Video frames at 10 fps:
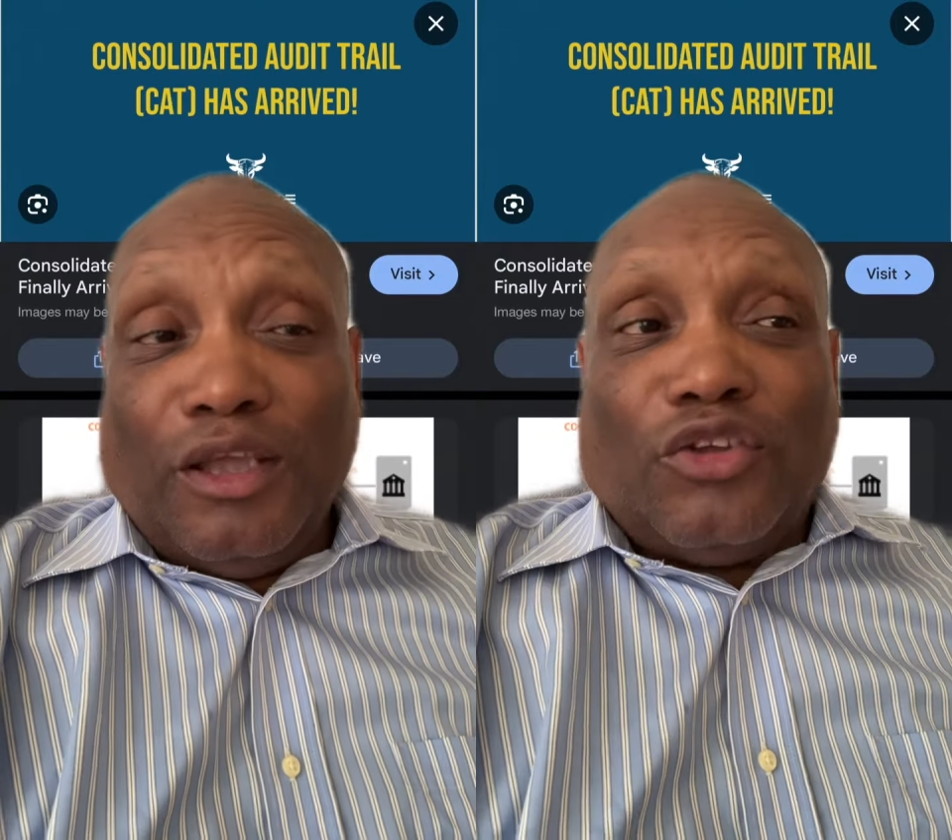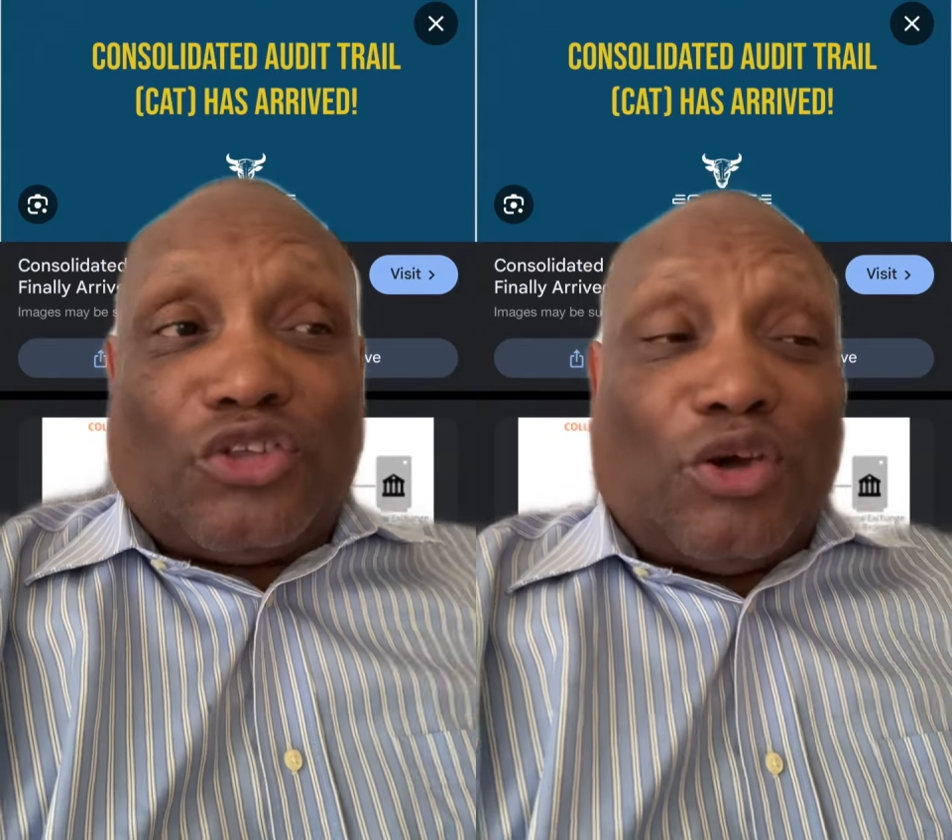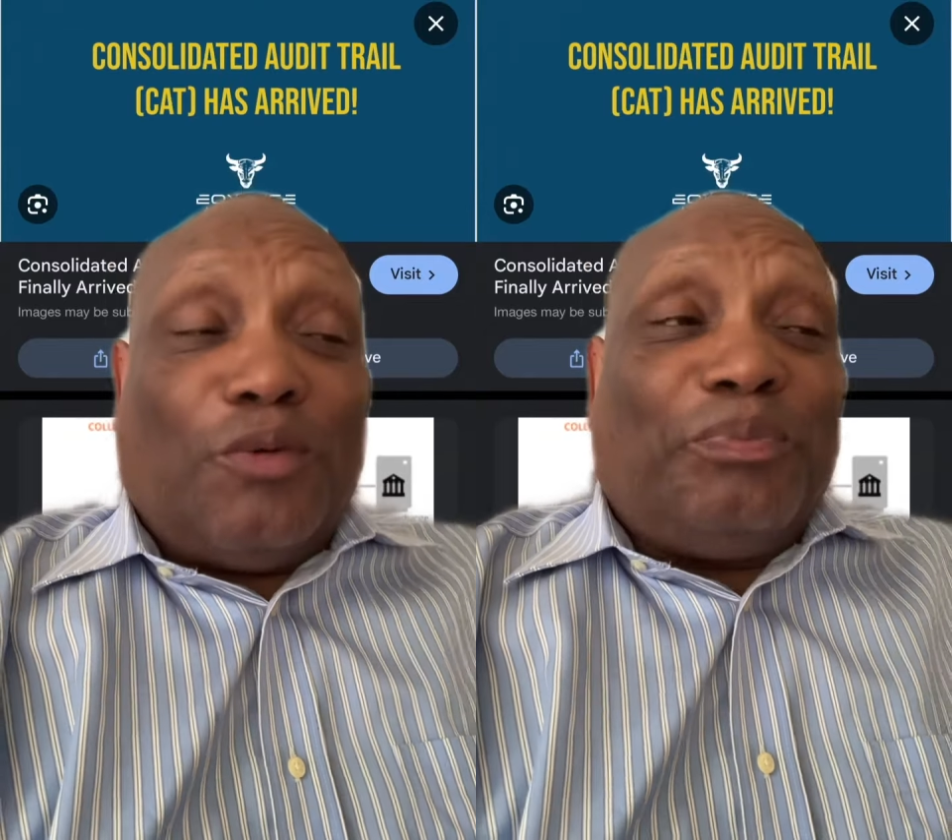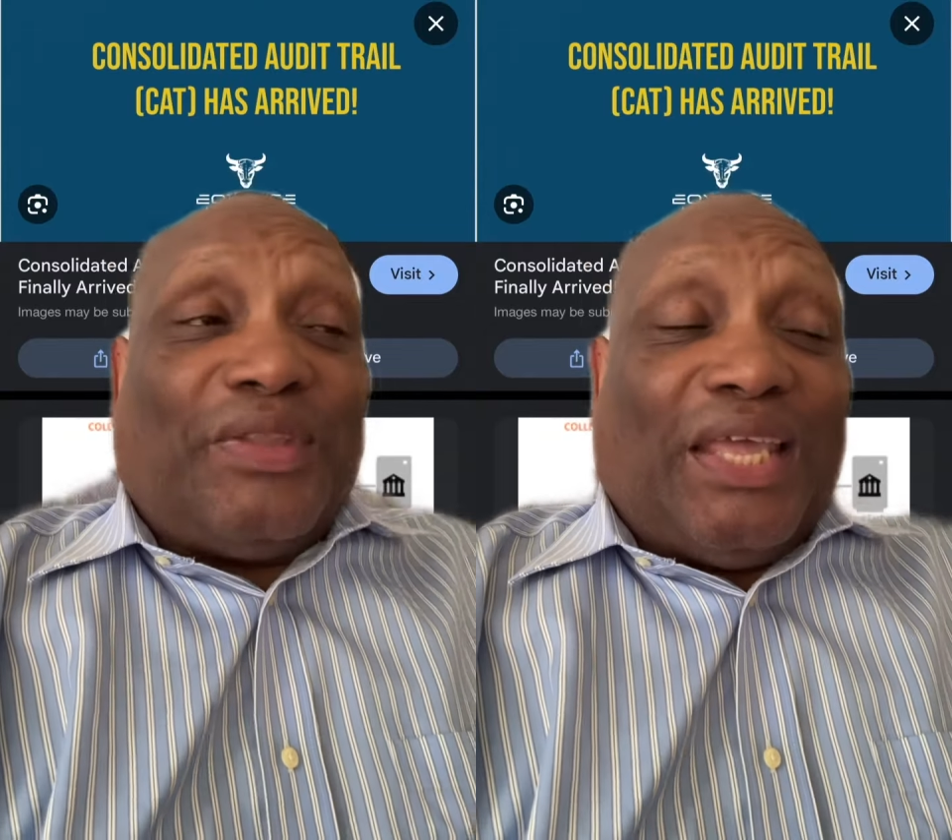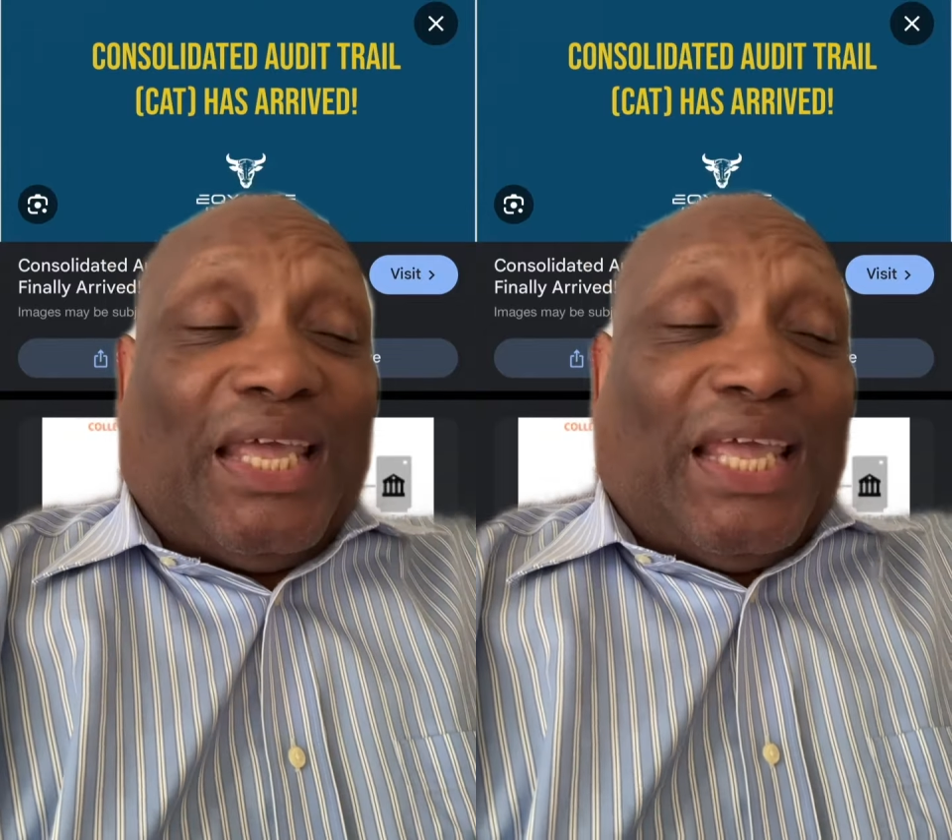So
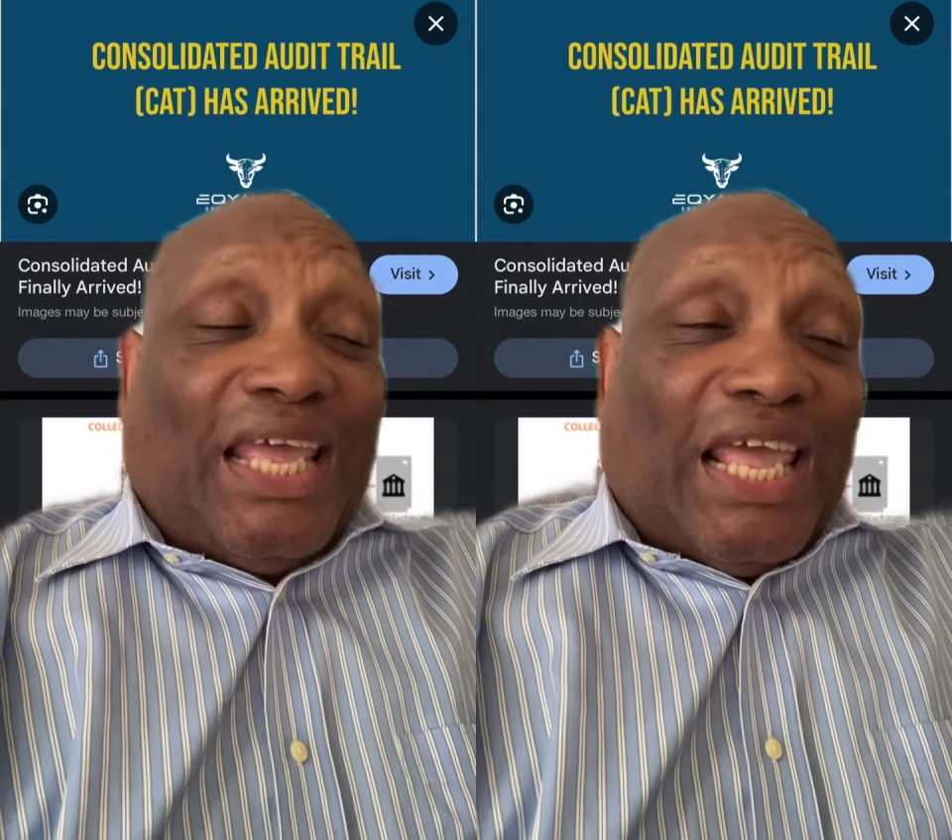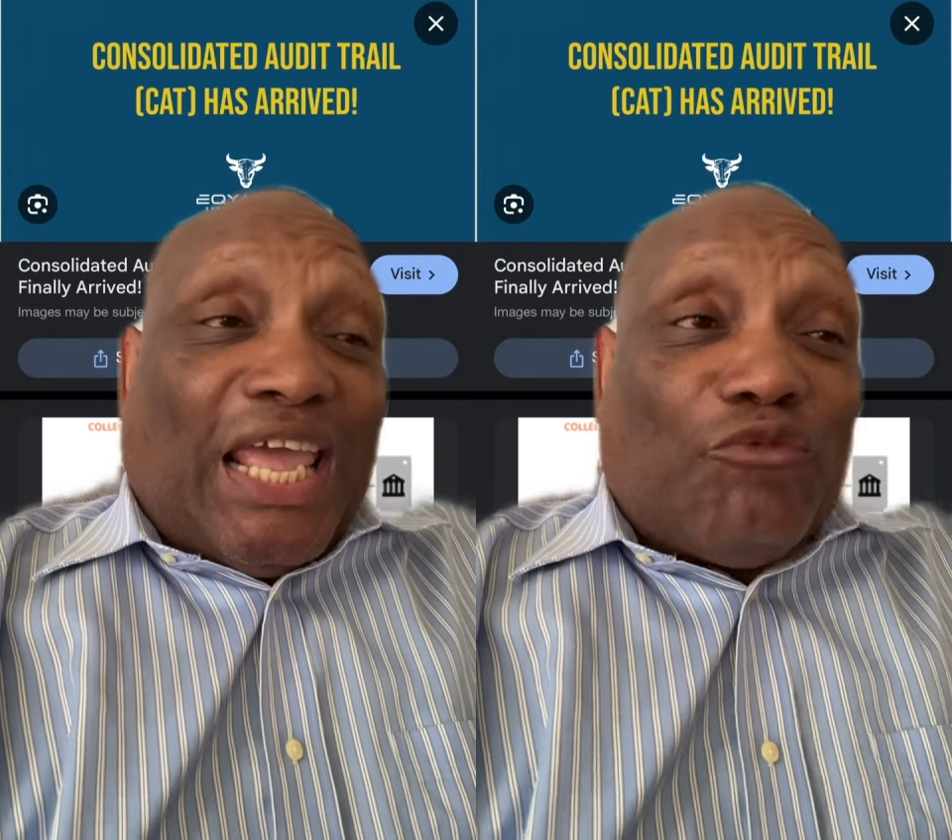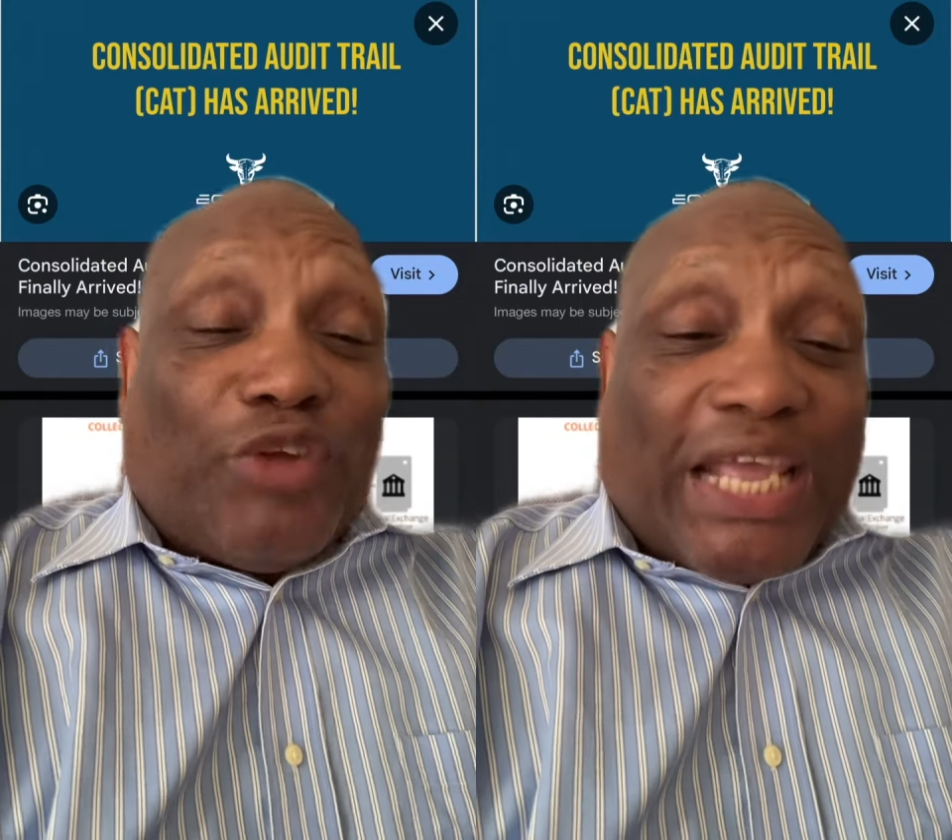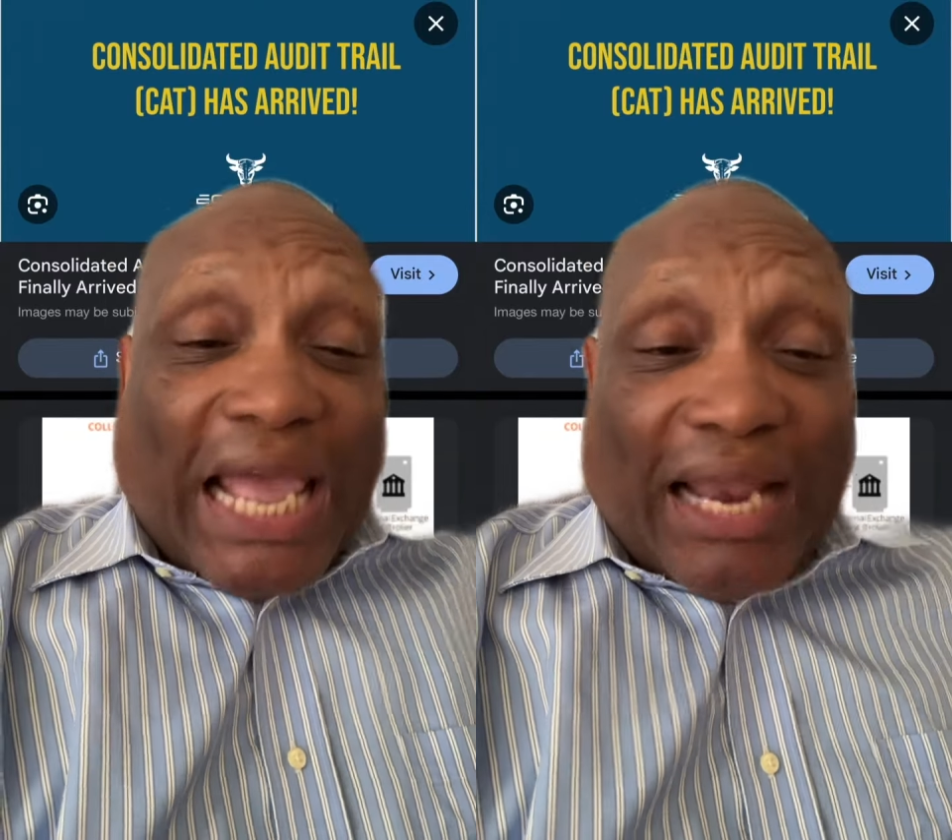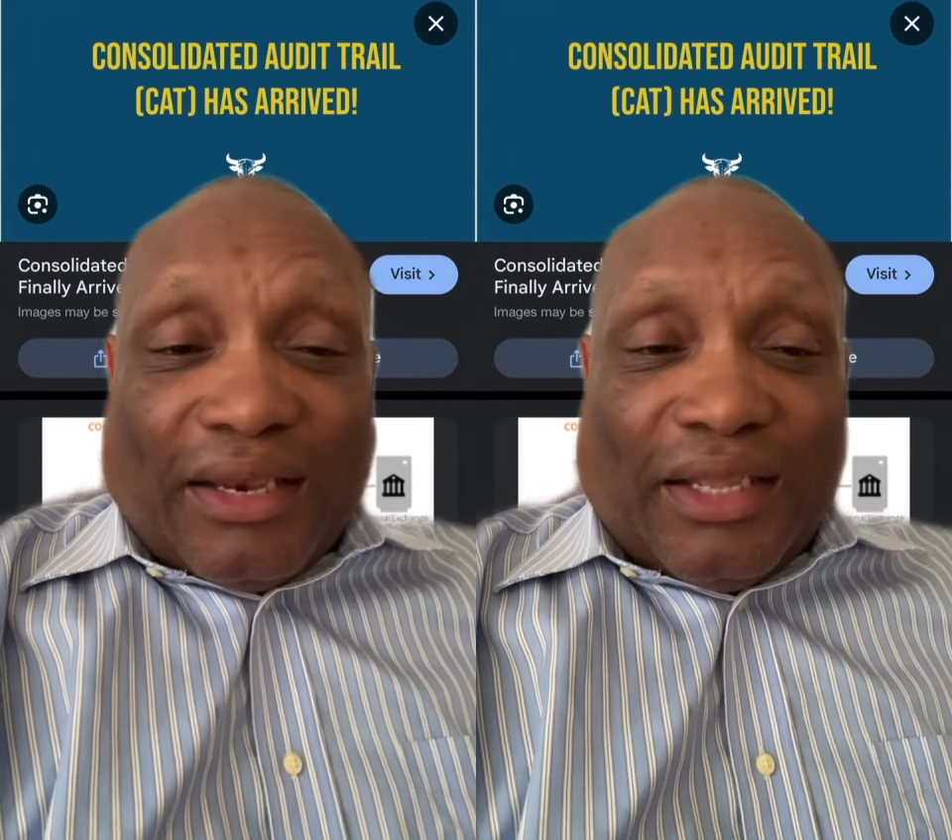in
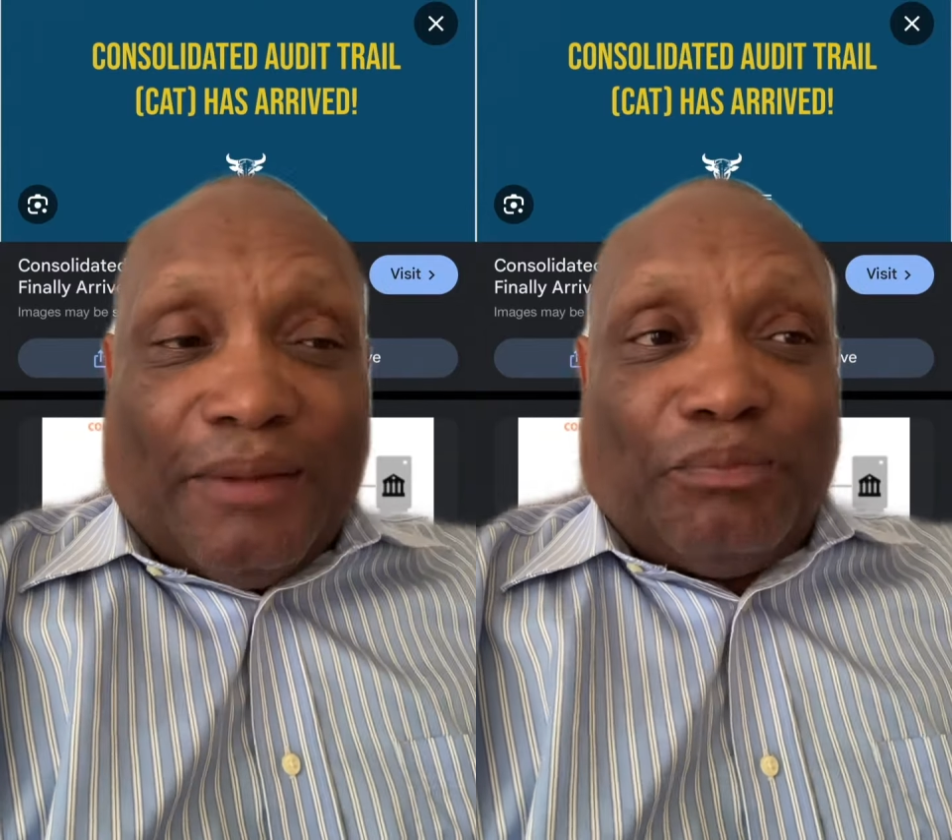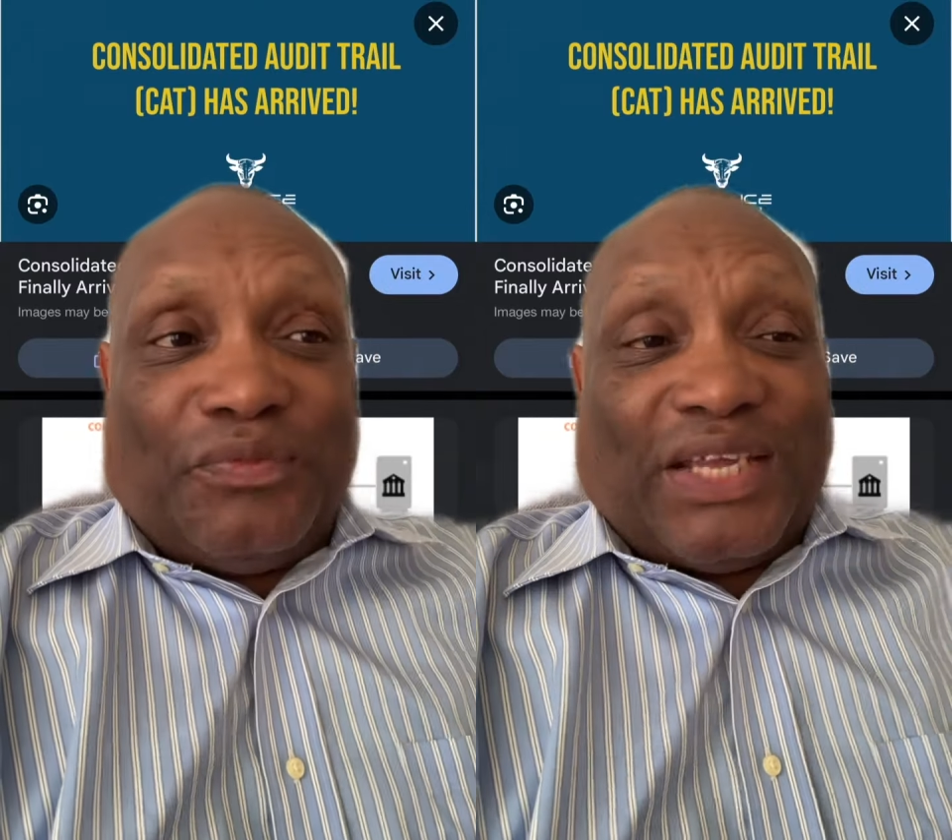reality,